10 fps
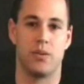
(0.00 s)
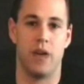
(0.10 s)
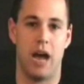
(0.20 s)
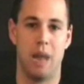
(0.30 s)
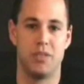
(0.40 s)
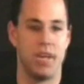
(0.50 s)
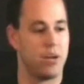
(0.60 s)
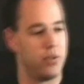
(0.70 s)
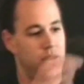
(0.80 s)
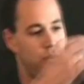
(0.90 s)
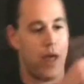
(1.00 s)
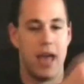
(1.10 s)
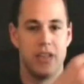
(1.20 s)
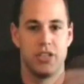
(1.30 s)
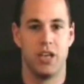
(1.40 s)
or an object with a
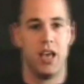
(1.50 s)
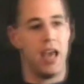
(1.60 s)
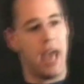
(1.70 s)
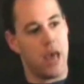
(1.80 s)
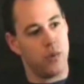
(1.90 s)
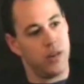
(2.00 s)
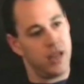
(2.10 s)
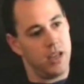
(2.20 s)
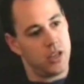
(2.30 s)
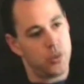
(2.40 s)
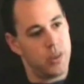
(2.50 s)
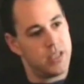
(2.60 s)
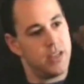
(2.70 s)
wedge and would twist